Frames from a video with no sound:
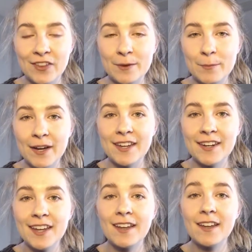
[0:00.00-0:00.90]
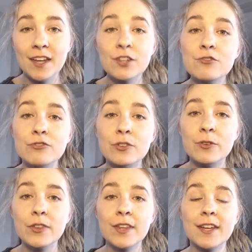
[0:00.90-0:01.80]
than bite. In truth,
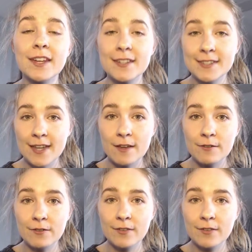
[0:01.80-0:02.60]
it is safe.